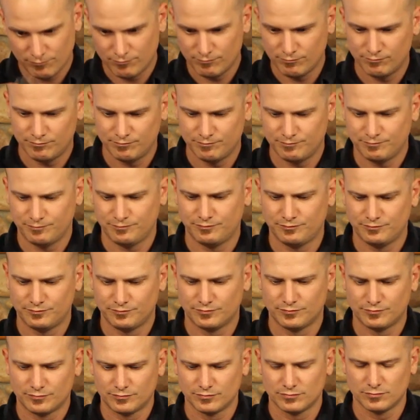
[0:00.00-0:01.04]

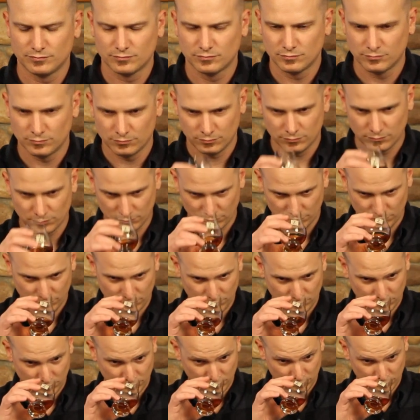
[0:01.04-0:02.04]
(silence)